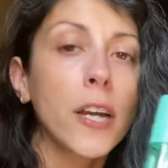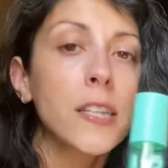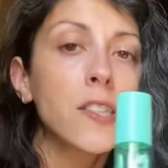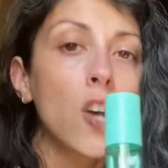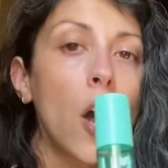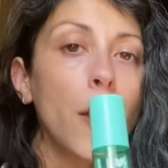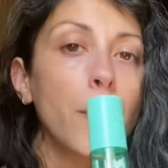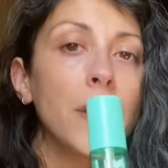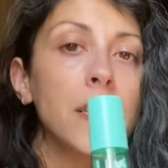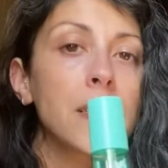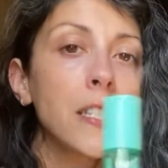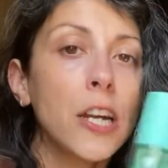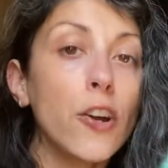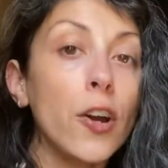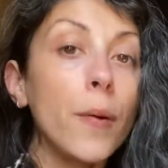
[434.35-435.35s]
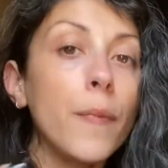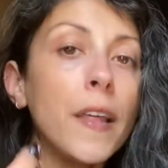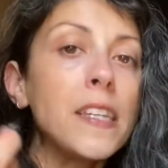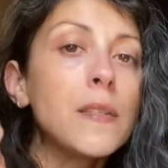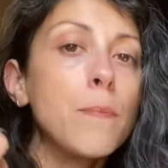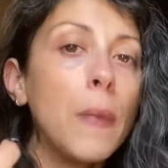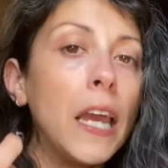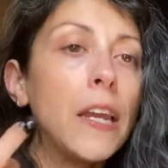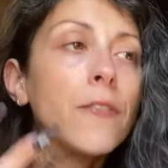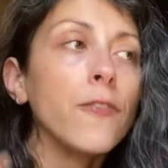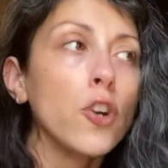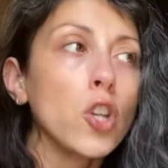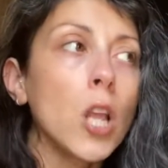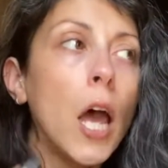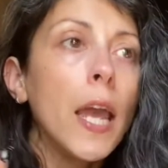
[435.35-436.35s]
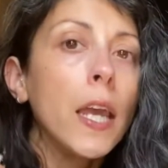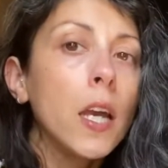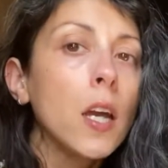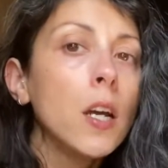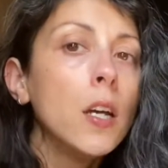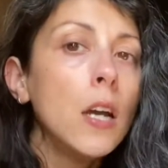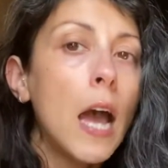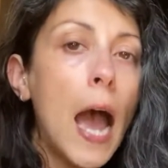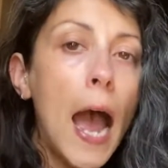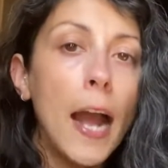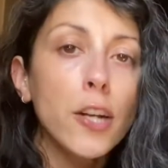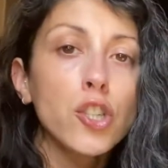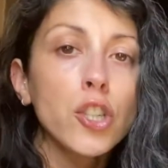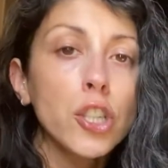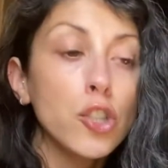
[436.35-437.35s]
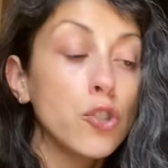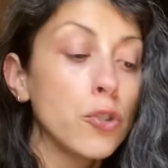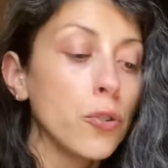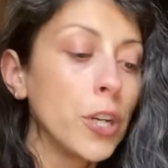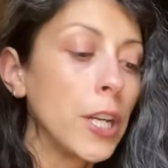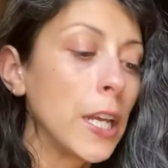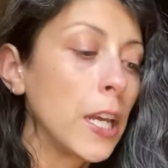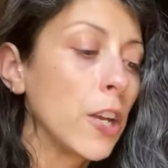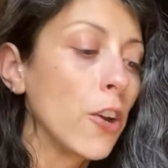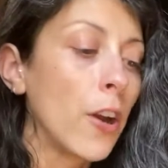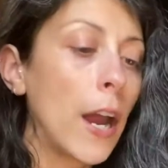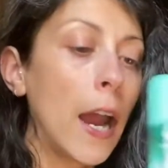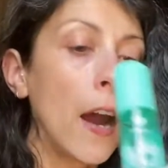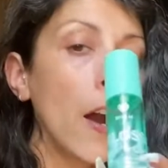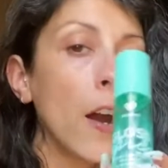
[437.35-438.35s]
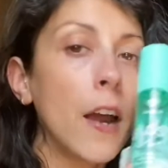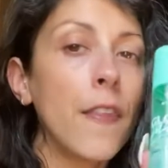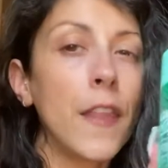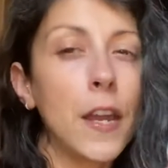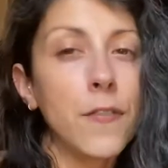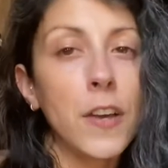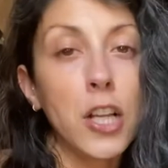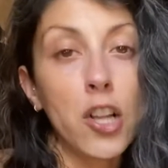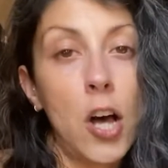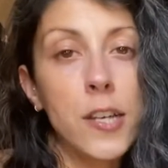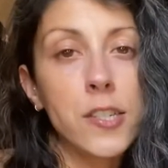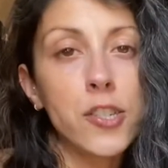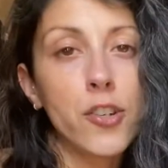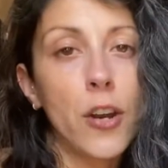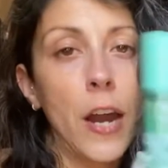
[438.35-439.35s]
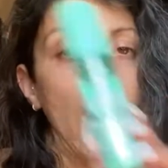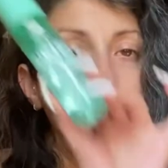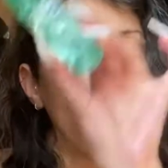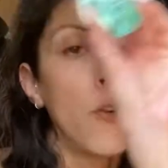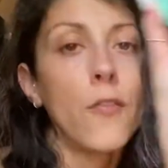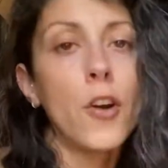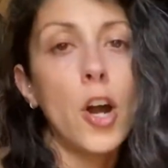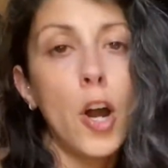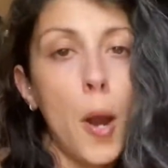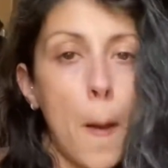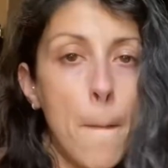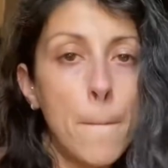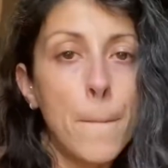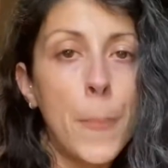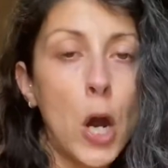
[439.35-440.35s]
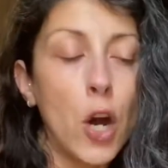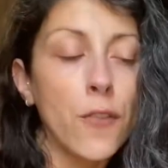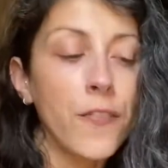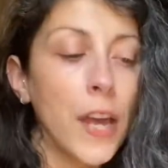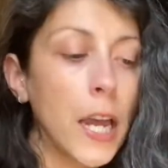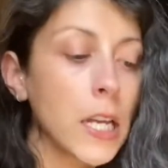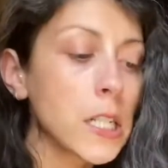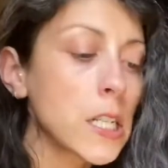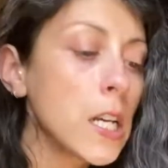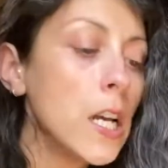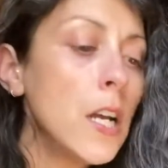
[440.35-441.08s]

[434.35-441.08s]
It's got to be a serum that's made for like actually treating your hair, and then if it glosses your hair over, perfect.